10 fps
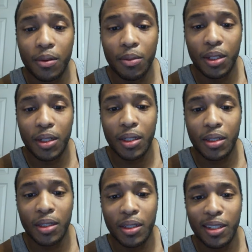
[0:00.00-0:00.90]

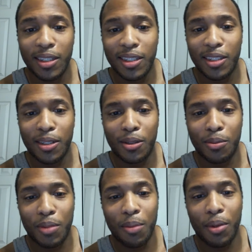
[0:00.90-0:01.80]
because, you know,
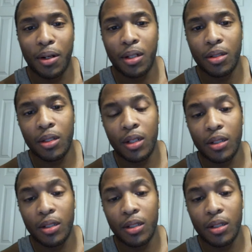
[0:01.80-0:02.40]
my parents,